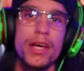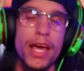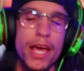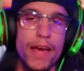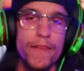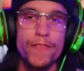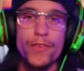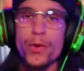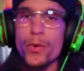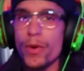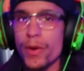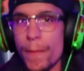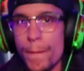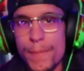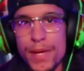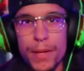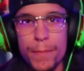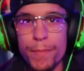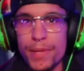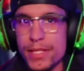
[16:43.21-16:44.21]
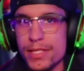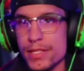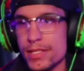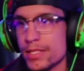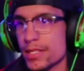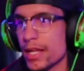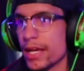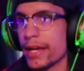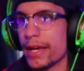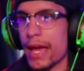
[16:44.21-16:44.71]
If you were a big
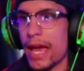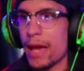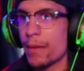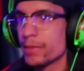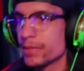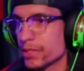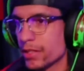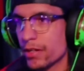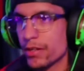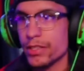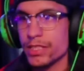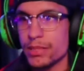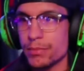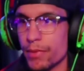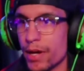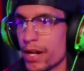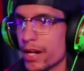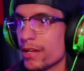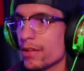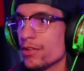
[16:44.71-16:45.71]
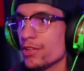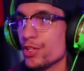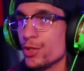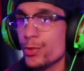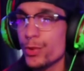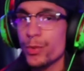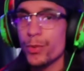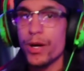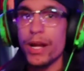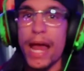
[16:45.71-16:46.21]
business like Amazon or somebody, you
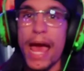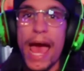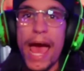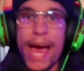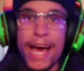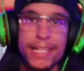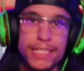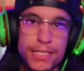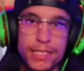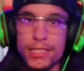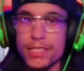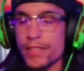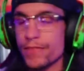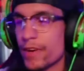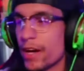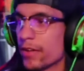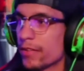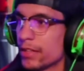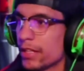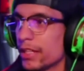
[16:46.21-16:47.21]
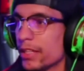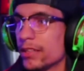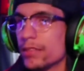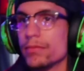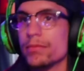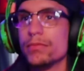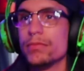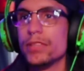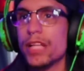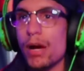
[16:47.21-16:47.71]
would want ads and stuff out there
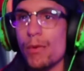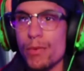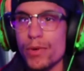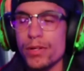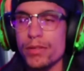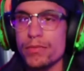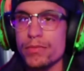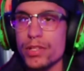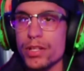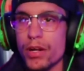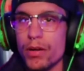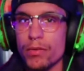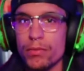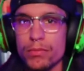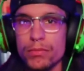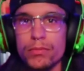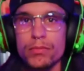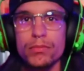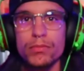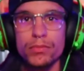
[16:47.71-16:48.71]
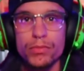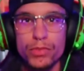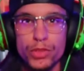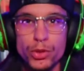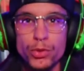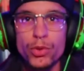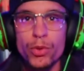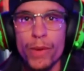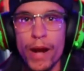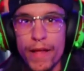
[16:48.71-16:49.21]
that would,
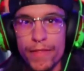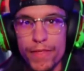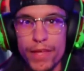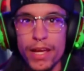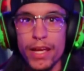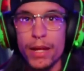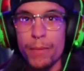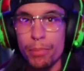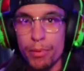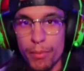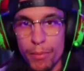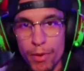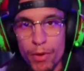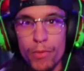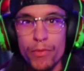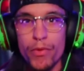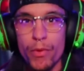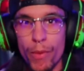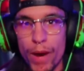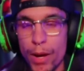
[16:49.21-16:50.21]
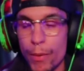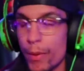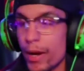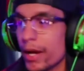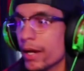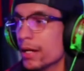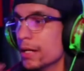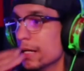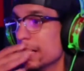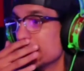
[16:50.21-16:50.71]
do the right thing and promote the right way.